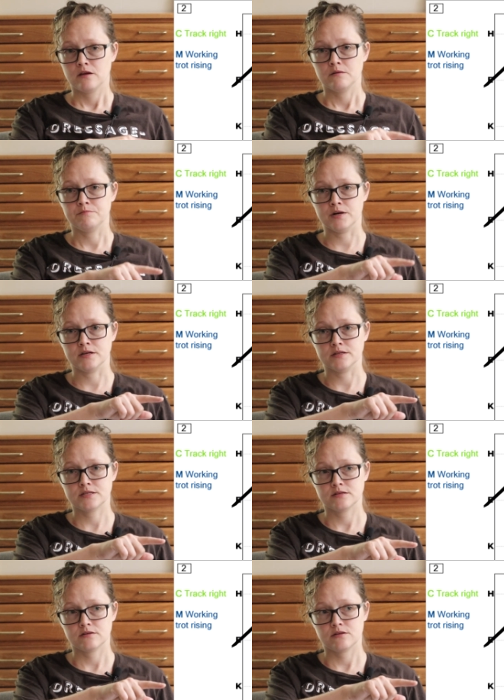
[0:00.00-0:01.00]

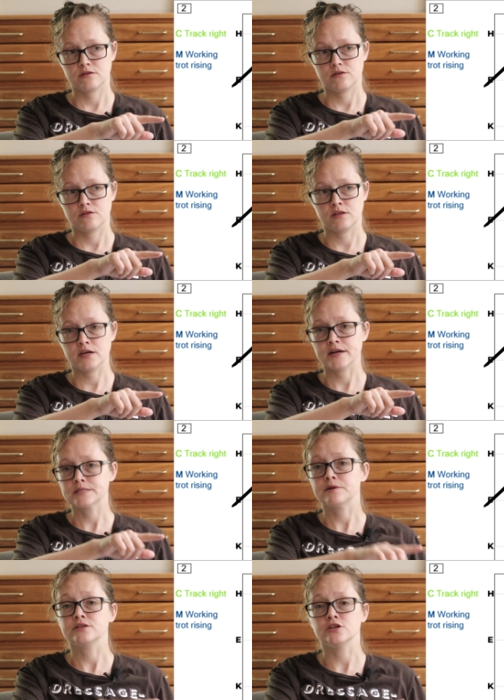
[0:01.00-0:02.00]
But the
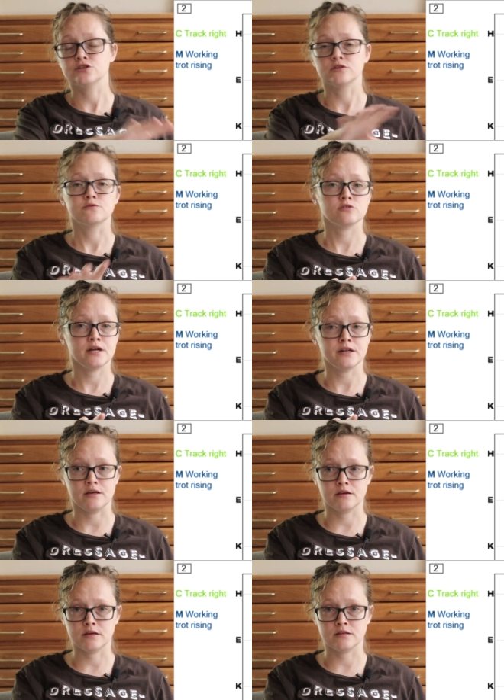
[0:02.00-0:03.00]
expectation of
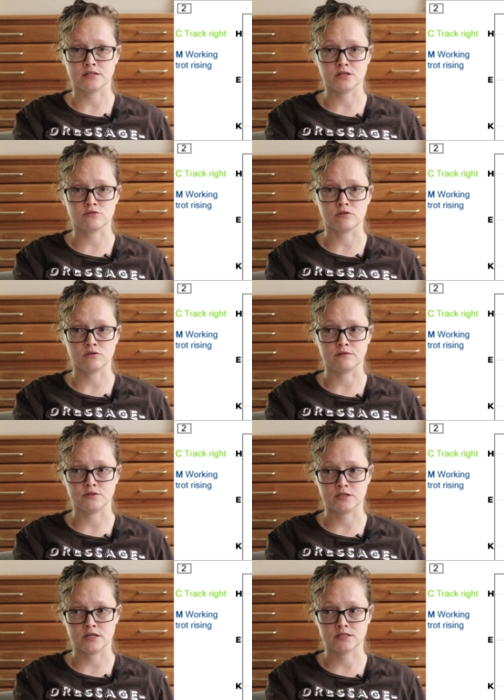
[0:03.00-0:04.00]
training in these intro
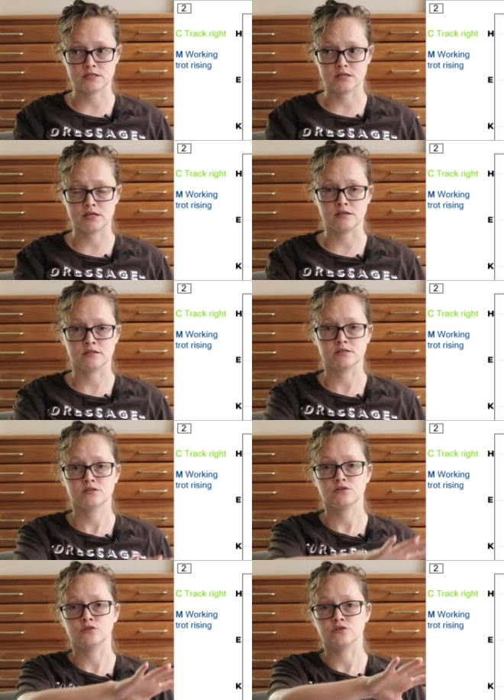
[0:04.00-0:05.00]
level tests
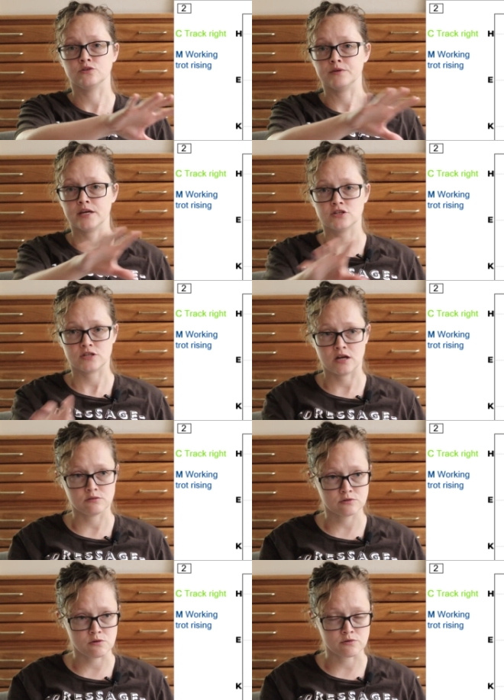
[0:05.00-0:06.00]
is you're doing a
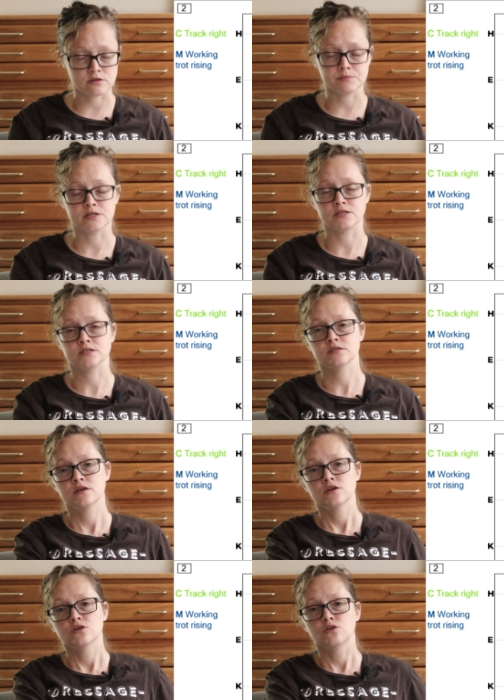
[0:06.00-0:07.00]
shallower corner because
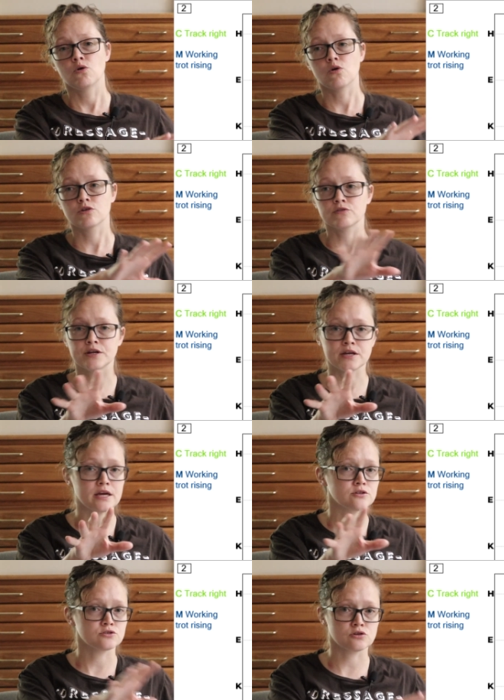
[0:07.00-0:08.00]
cornering
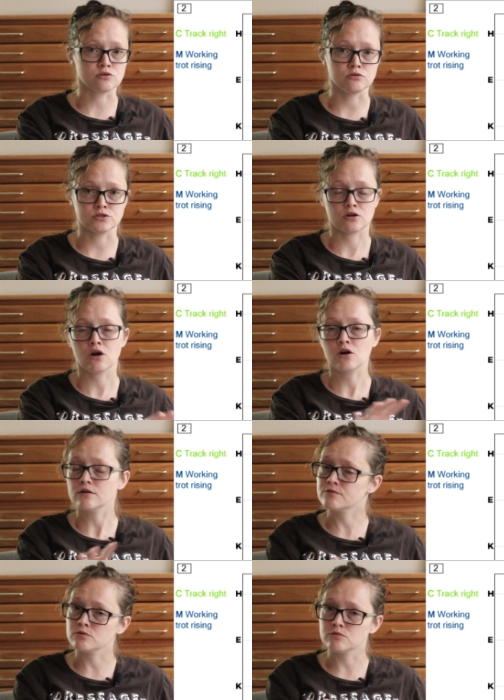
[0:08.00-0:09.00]
and circles are
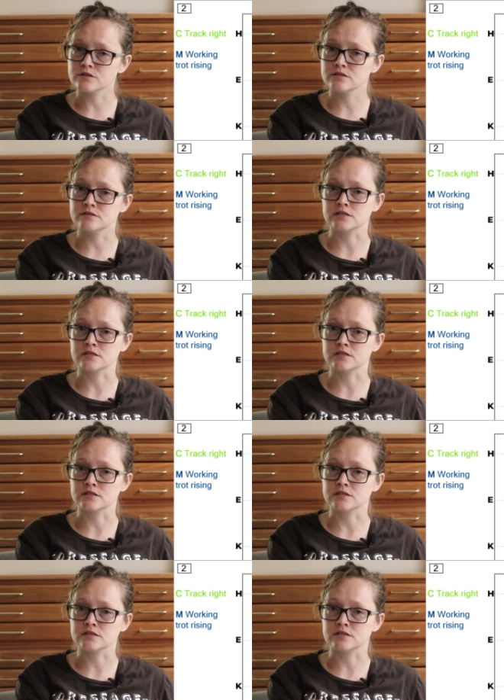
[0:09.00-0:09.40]
hard for horses,